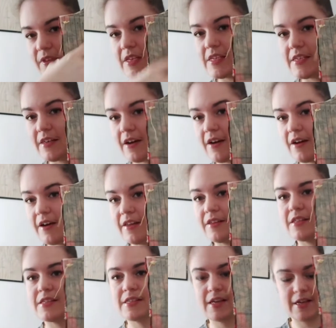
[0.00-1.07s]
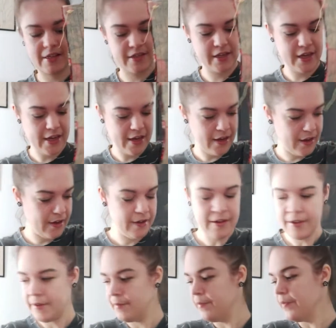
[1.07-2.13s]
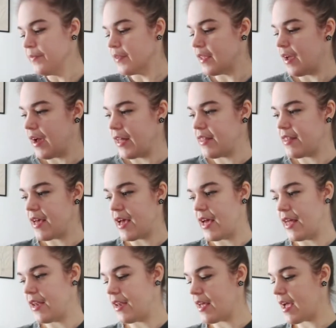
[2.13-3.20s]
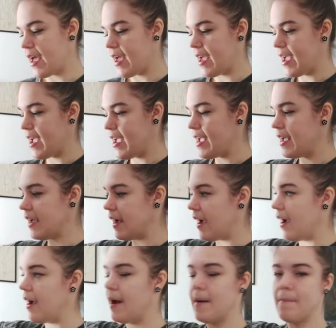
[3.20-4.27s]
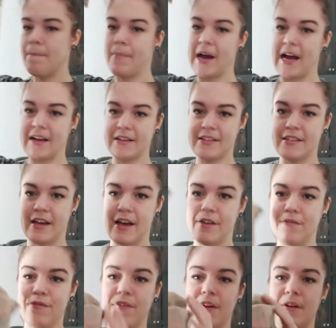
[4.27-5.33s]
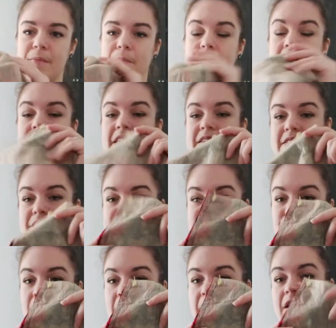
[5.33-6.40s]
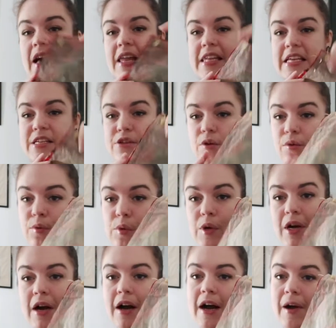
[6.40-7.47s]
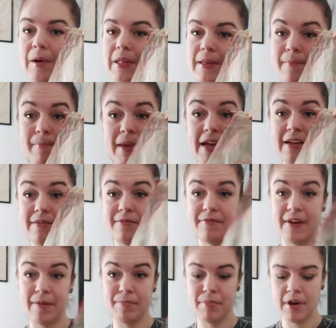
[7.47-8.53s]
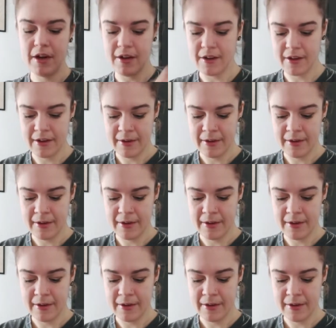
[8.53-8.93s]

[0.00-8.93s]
this dart at the side here, and then a back side front piece as well, and these are all cut out in the main fabric.